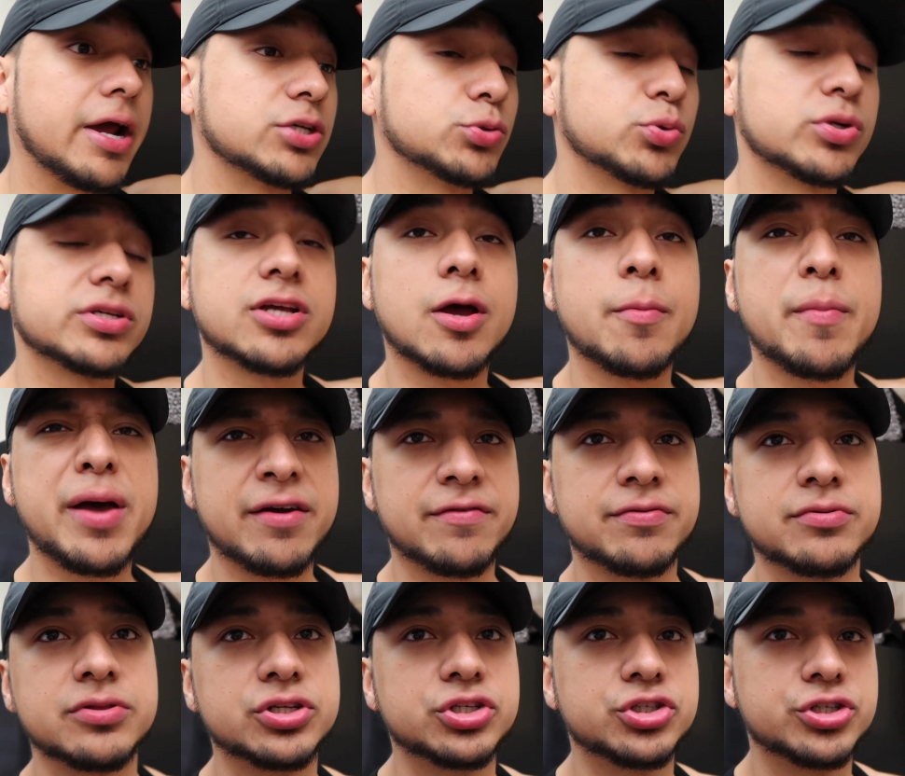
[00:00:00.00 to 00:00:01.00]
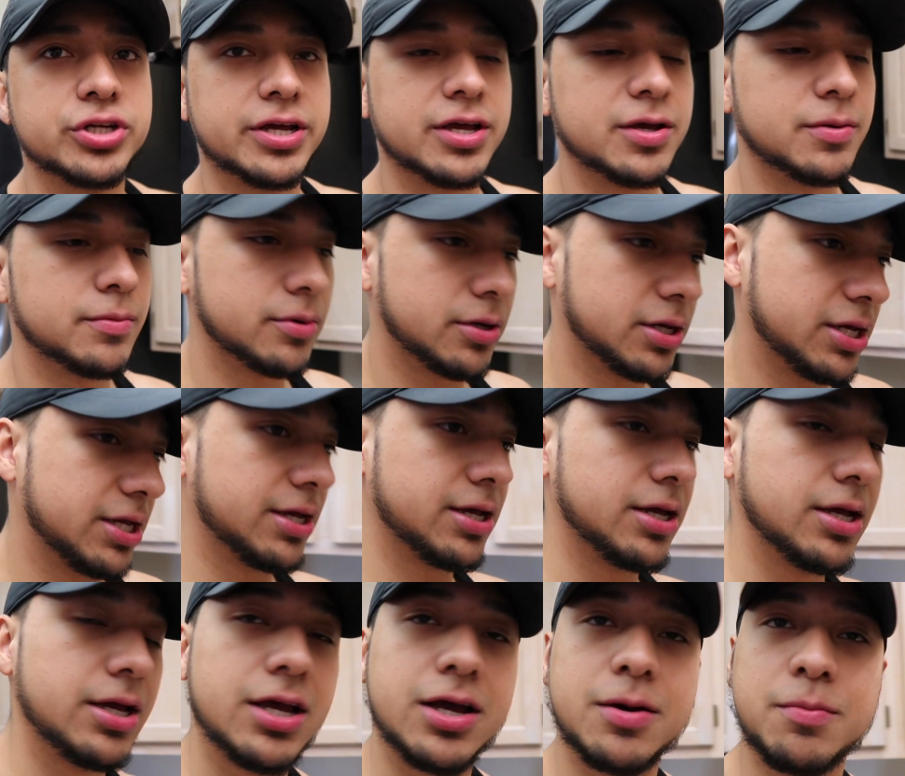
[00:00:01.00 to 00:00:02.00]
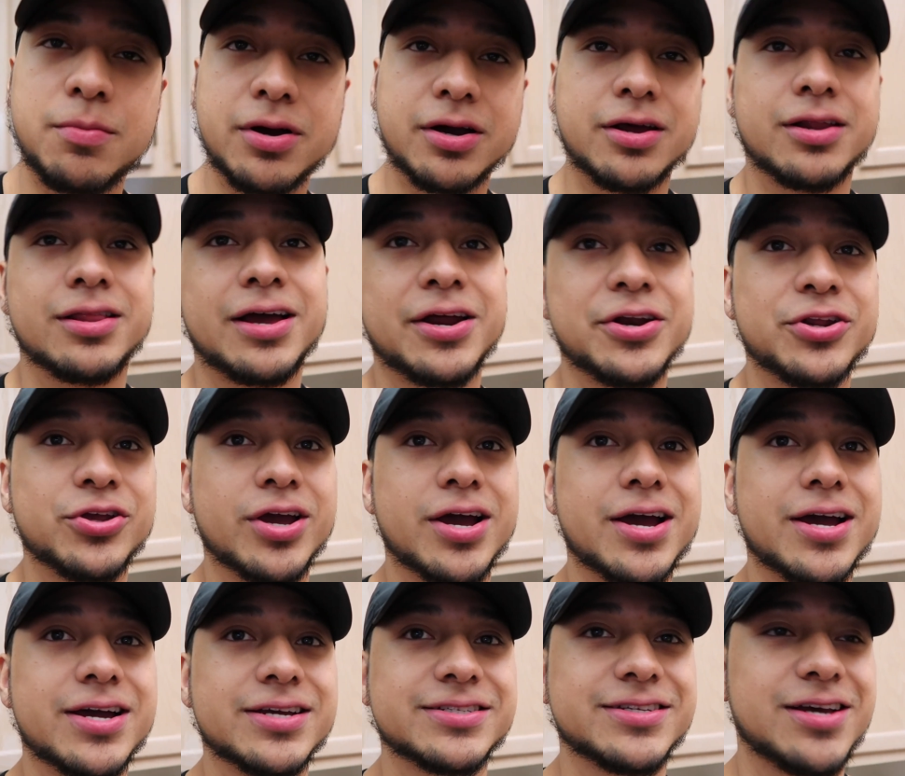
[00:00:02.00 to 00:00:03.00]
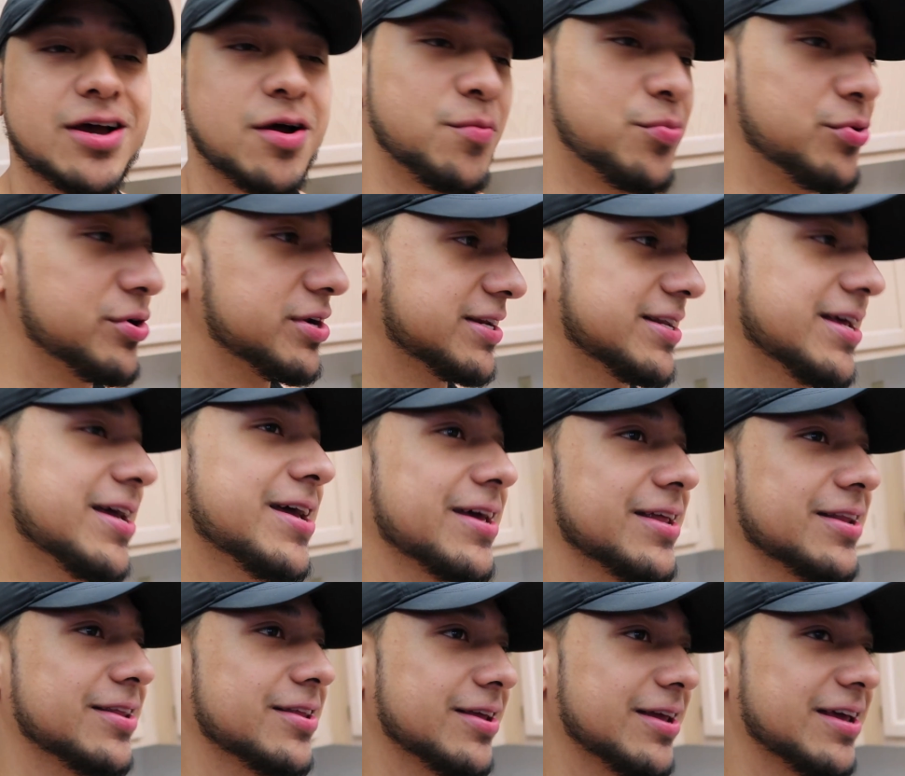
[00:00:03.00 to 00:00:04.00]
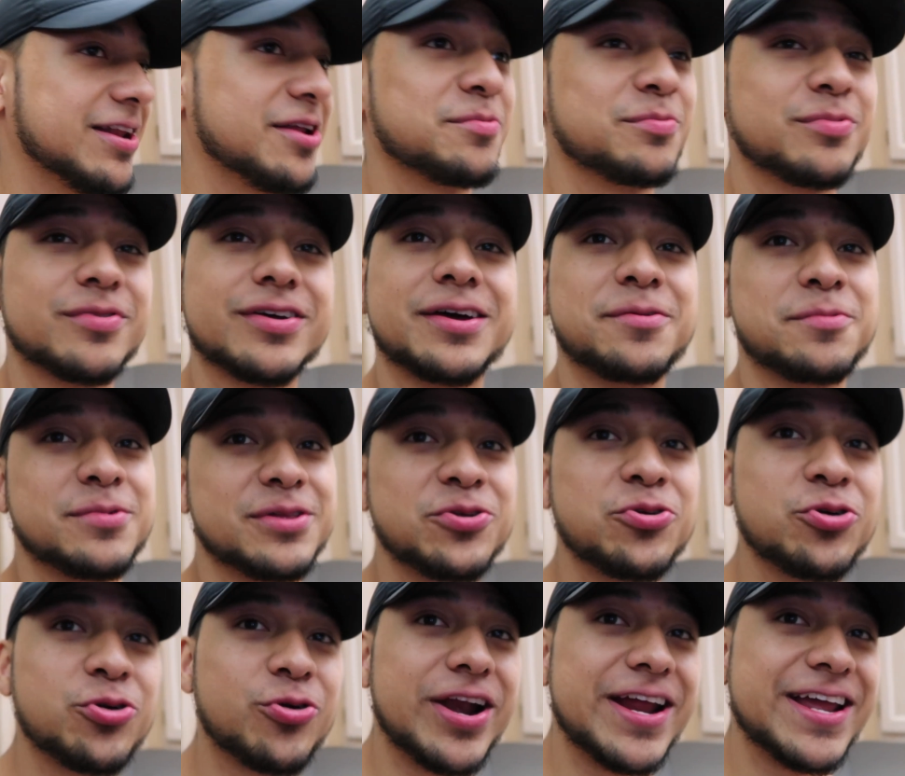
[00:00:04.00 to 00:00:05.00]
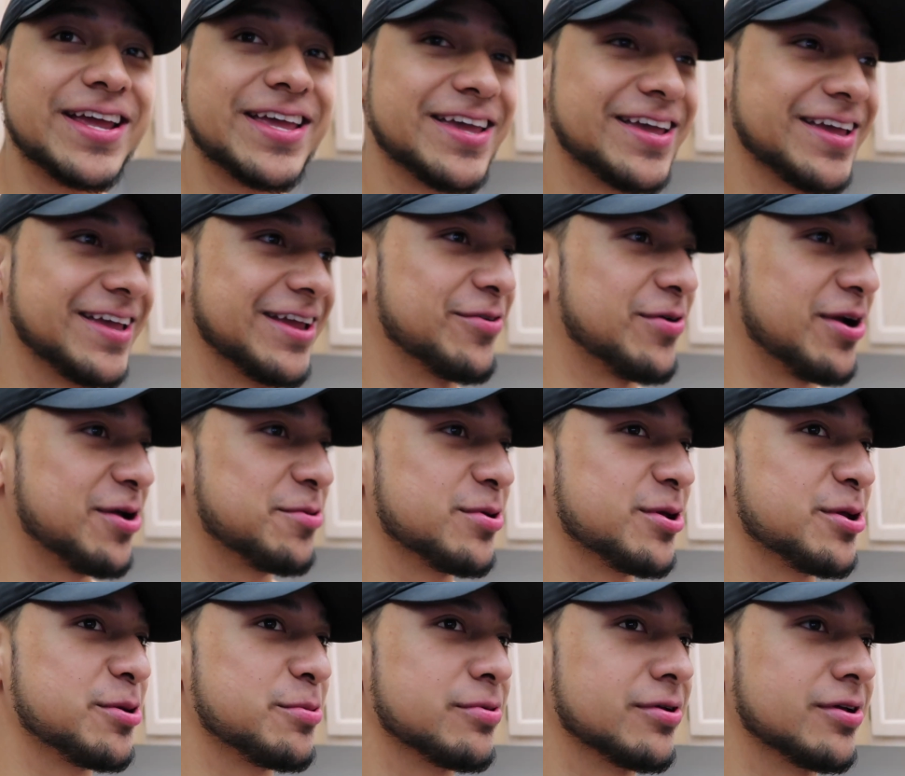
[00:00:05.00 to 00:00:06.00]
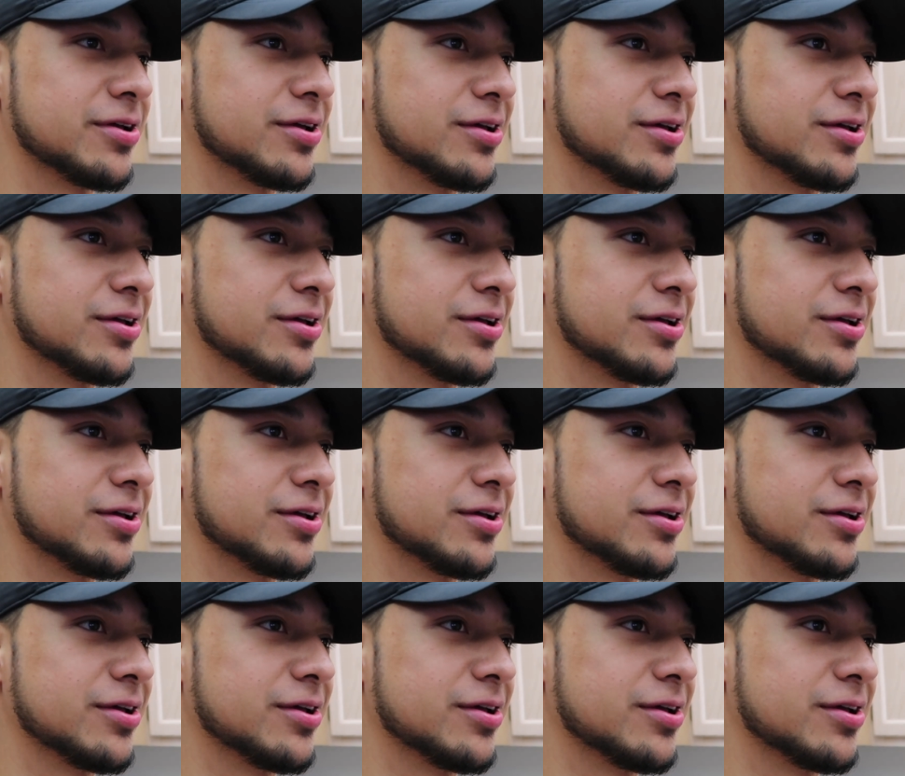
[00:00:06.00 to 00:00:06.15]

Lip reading: guys, we just got back from the gym. I'm not gonna lie to you guys, I'm pretty dead. And I'm a little cranky, right babe?